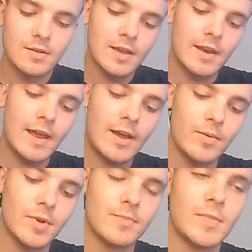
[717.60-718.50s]
and how
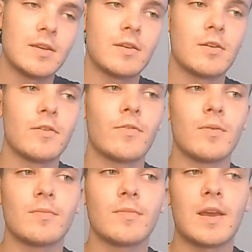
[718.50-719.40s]
I'm going to make it go
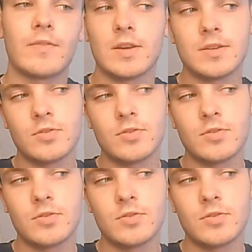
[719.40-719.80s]
from having to